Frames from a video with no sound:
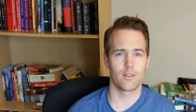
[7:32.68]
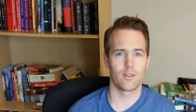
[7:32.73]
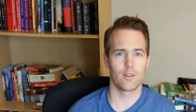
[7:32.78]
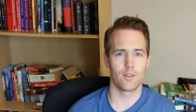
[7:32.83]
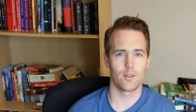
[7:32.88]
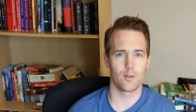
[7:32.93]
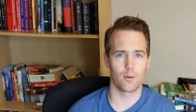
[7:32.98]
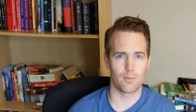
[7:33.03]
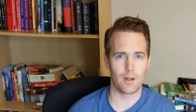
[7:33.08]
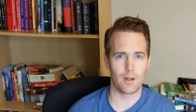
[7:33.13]

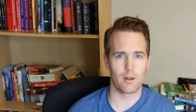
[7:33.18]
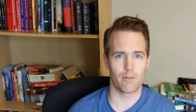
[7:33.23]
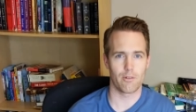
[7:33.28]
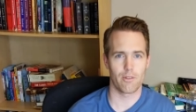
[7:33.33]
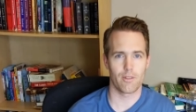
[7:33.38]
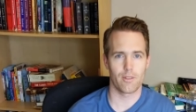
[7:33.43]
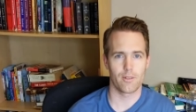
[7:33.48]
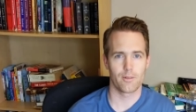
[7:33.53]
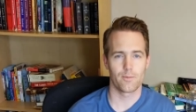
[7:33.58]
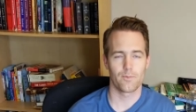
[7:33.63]
your mouth
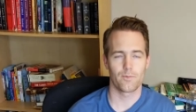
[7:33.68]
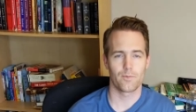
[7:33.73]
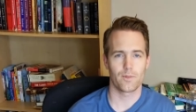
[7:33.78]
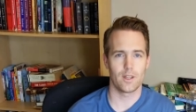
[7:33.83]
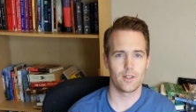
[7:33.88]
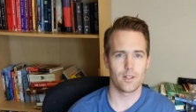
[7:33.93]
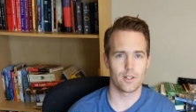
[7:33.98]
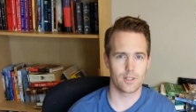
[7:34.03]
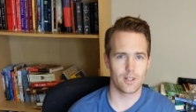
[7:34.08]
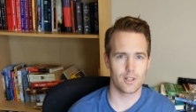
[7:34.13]

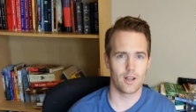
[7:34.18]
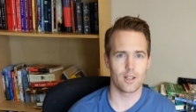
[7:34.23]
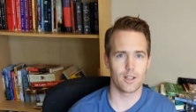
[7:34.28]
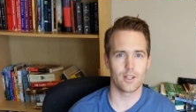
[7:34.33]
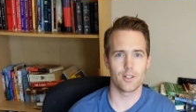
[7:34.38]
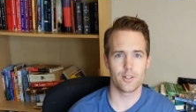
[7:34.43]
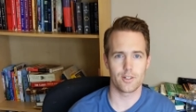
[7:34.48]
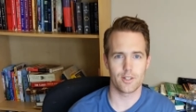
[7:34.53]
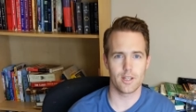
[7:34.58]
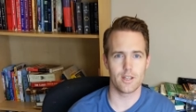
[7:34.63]
and your tongue and
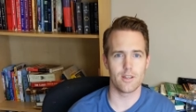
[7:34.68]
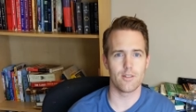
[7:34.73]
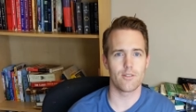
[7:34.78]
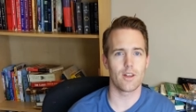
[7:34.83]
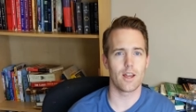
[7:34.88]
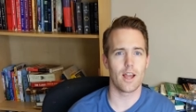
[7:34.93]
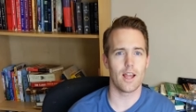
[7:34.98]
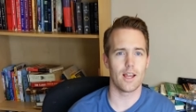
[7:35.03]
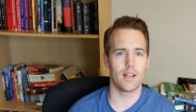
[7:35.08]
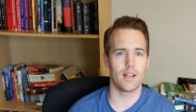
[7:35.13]
your teeth
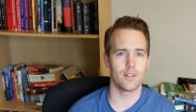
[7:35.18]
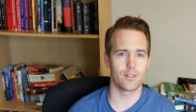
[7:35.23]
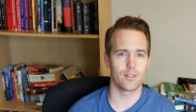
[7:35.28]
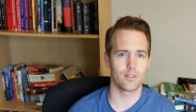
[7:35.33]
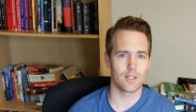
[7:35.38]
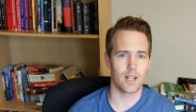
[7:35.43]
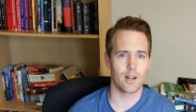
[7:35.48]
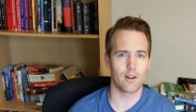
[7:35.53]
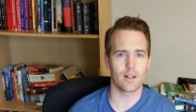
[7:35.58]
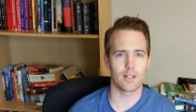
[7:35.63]
and your
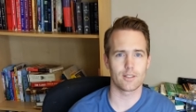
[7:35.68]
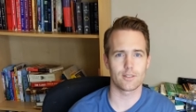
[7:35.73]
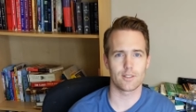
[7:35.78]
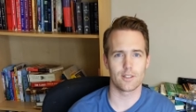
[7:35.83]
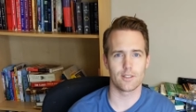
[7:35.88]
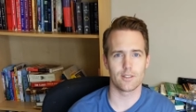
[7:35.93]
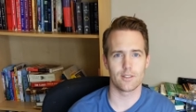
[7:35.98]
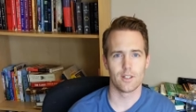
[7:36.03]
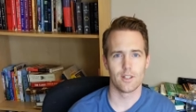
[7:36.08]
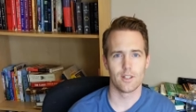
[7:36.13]
larynx
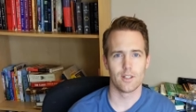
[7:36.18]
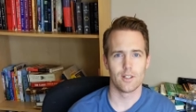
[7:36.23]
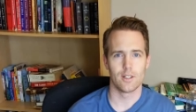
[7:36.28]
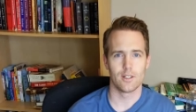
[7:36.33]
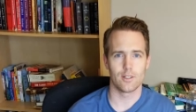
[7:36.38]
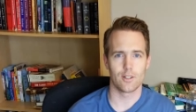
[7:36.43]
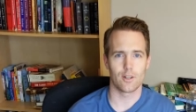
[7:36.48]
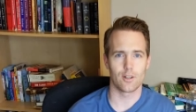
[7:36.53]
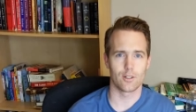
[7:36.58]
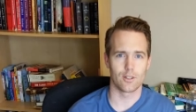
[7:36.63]
and
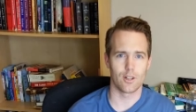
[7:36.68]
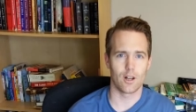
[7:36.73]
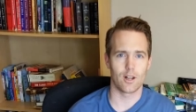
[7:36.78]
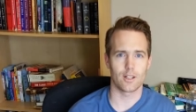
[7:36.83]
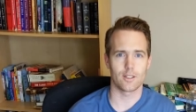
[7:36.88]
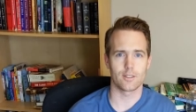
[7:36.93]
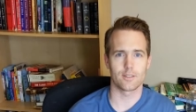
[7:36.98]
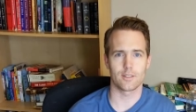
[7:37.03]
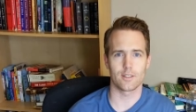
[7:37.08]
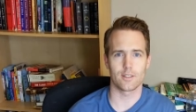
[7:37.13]
your
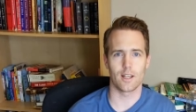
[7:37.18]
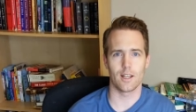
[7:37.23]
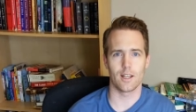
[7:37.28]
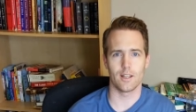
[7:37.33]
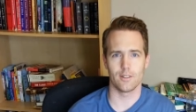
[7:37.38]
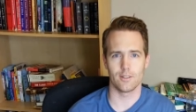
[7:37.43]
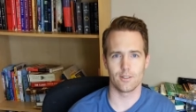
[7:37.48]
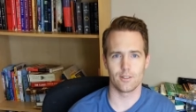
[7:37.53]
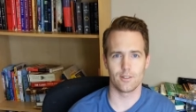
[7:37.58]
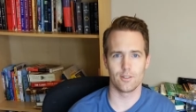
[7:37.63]
glottis
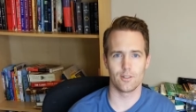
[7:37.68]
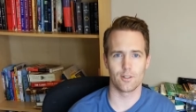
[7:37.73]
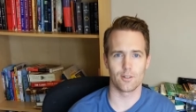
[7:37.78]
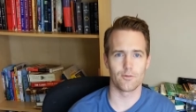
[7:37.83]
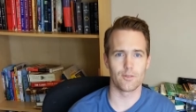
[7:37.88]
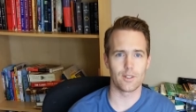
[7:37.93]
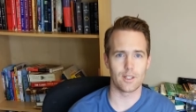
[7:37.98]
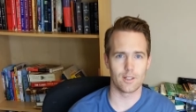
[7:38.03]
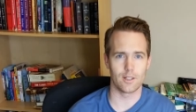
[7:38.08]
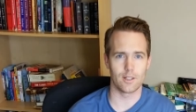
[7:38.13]
and your
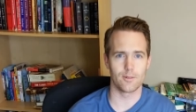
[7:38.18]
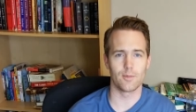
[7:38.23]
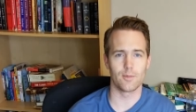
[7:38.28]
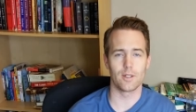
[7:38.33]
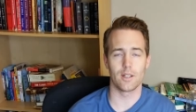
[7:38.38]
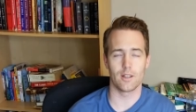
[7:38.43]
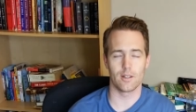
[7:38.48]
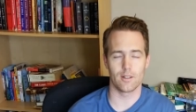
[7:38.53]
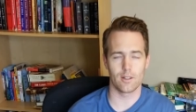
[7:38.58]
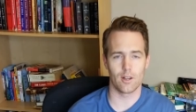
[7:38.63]
velum
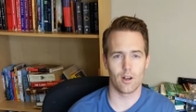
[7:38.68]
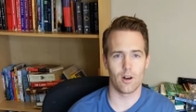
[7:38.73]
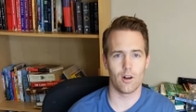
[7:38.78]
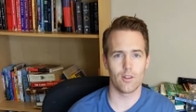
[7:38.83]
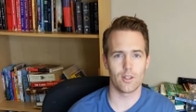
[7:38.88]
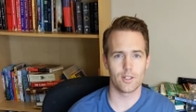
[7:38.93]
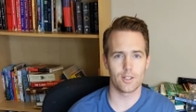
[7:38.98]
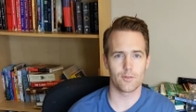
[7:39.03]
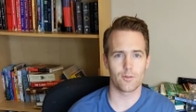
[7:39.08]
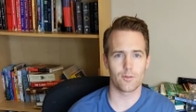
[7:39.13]
and all
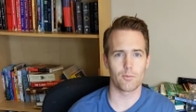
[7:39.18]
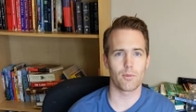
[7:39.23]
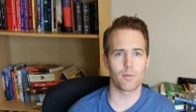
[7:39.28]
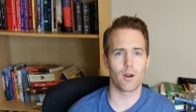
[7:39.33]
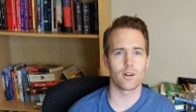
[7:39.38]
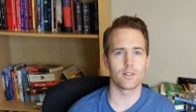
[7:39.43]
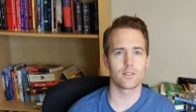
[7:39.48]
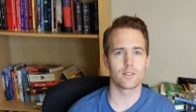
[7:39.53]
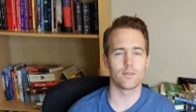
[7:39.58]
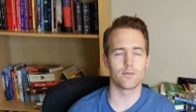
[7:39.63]
the different
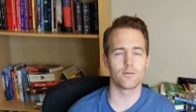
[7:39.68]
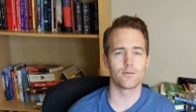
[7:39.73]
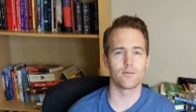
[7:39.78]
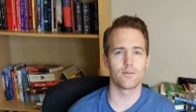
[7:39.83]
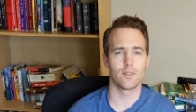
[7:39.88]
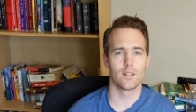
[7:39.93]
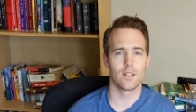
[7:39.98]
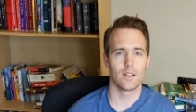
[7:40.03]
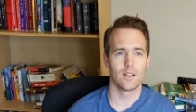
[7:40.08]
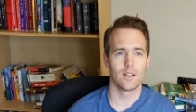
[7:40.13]
parts of
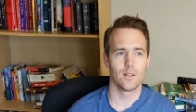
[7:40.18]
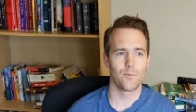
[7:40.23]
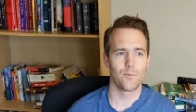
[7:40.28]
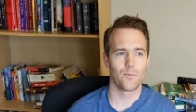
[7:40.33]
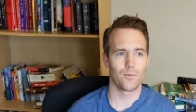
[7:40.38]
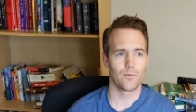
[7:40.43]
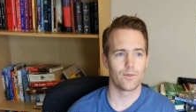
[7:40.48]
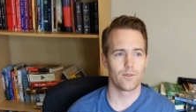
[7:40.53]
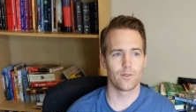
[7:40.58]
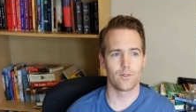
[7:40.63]

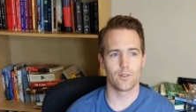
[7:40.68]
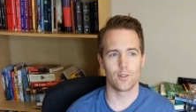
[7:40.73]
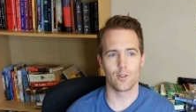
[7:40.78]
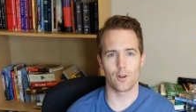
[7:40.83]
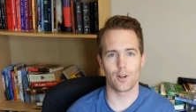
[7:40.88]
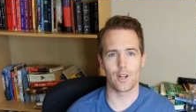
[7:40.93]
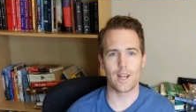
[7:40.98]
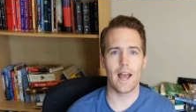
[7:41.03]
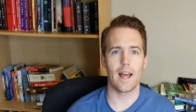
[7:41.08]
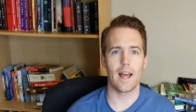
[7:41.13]
your
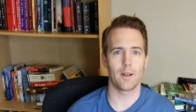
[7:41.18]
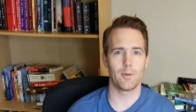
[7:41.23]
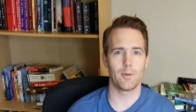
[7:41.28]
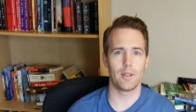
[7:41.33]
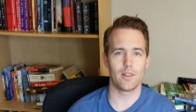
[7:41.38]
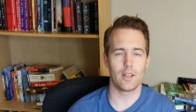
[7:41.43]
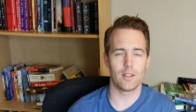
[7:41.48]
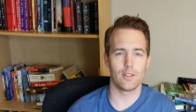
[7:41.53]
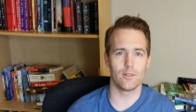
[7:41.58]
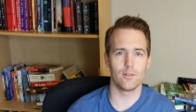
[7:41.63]
anatomy
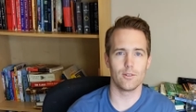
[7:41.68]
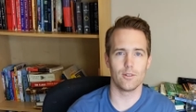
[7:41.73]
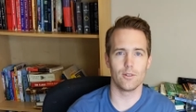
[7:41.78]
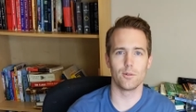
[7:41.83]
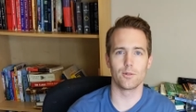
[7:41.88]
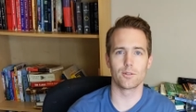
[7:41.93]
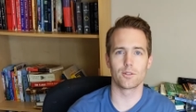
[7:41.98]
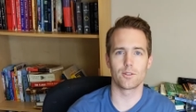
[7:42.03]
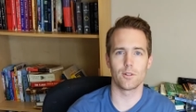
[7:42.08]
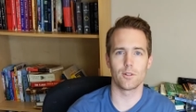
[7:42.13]
that you
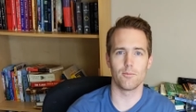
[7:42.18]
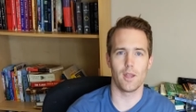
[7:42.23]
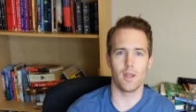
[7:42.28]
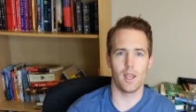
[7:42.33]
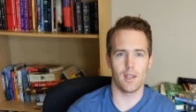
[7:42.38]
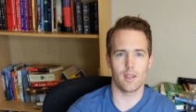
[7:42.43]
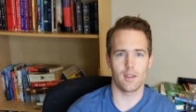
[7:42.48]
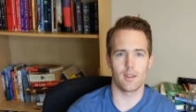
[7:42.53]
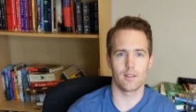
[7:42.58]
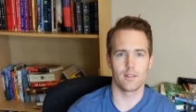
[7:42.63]
use to
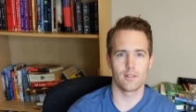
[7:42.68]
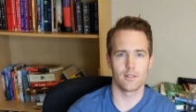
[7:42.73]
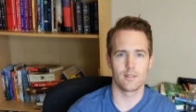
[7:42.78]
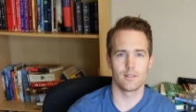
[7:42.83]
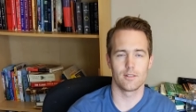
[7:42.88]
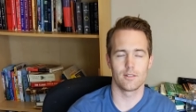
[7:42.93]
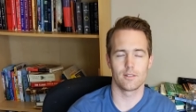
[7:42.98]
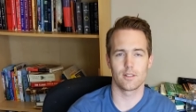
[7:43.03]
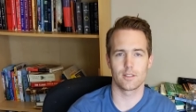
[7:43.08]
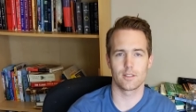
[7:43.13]
make
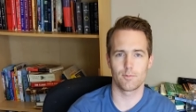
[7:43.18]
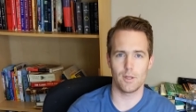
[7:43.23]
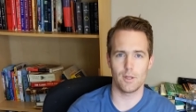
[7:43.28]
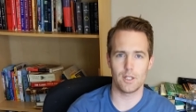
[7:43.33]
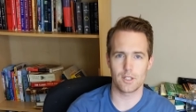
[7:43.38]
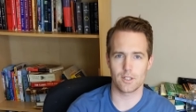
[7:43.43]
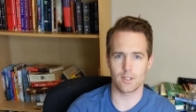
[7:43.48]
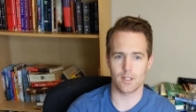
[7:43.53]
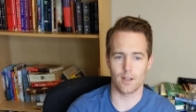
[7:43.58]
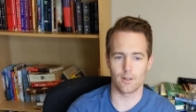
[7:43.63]
the
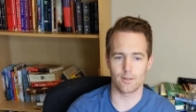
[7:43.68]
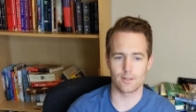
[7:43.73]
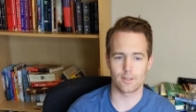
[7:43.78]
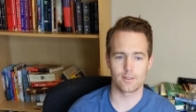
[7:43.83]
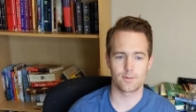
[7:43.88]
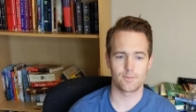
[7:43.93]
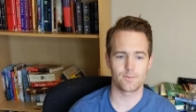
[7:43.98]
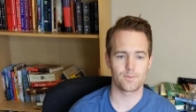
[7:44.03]
speech sounds.